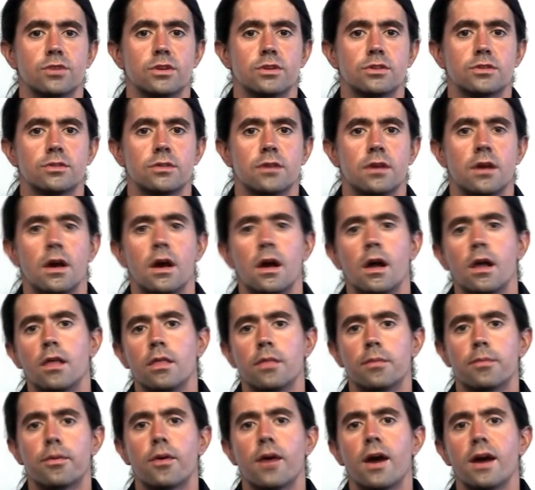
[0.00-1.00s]
switch,
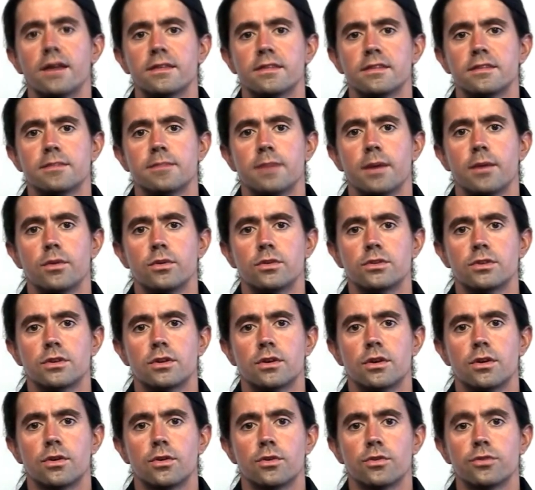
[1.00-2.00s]
the process by which a
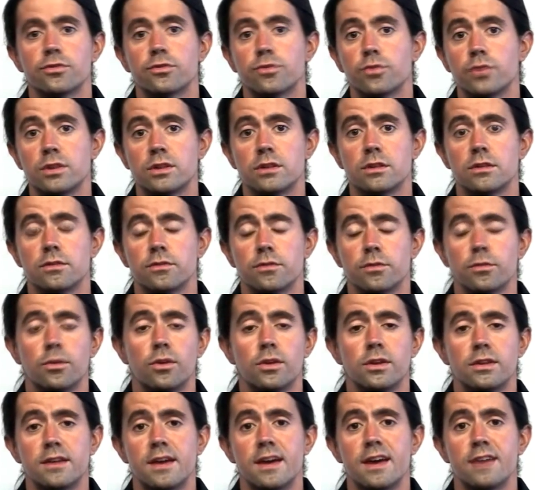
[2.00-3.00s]
kernel switches from
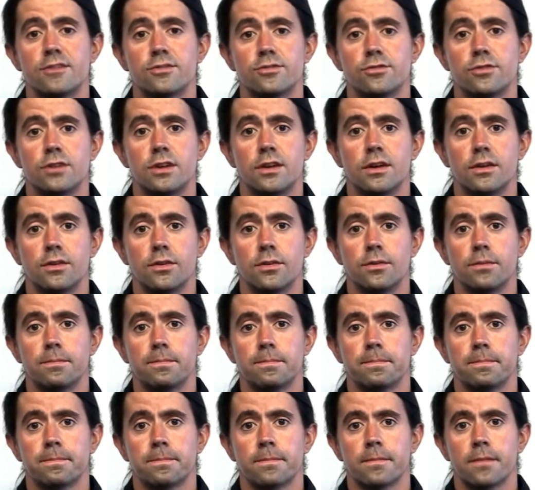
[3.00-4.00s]
one task to another.
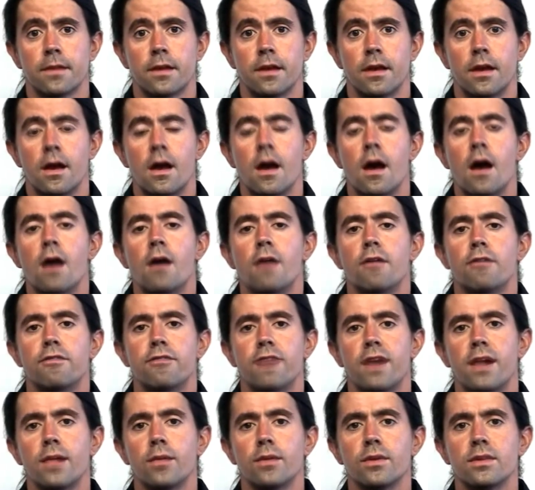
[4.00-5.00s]

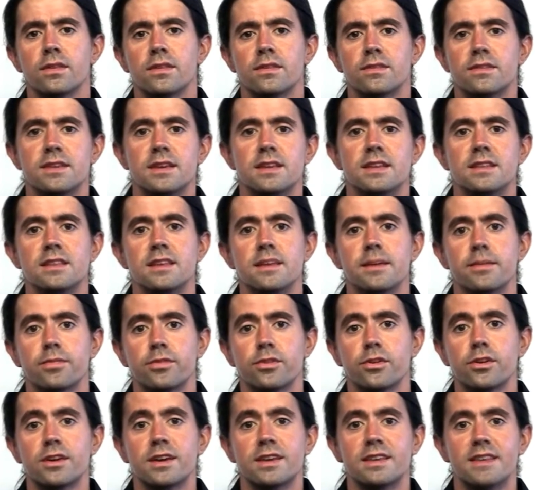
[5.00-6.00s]
Following this
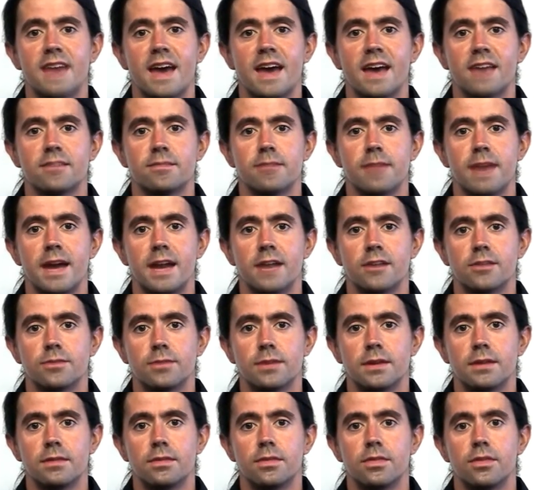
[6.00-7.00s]
in-depth look at task
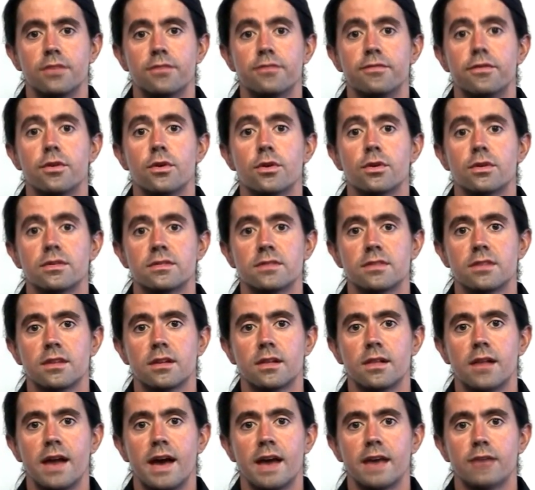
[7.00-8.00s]
management, the focus of
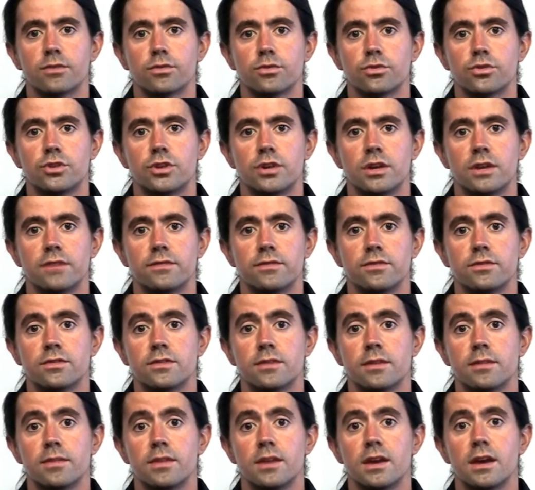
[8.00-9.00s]
the class will shift to
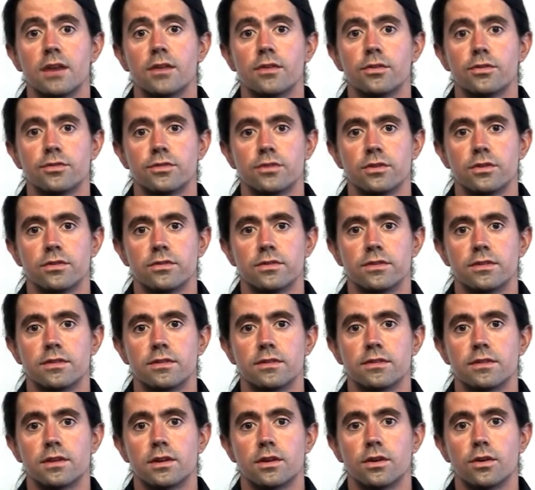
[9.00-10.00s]
some of the other
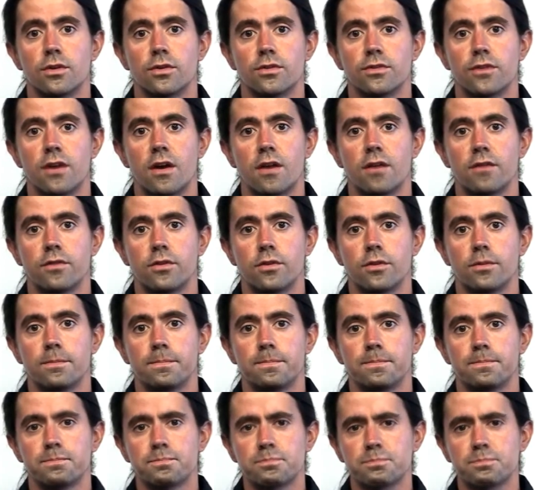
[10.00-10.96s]
services that kernels offer.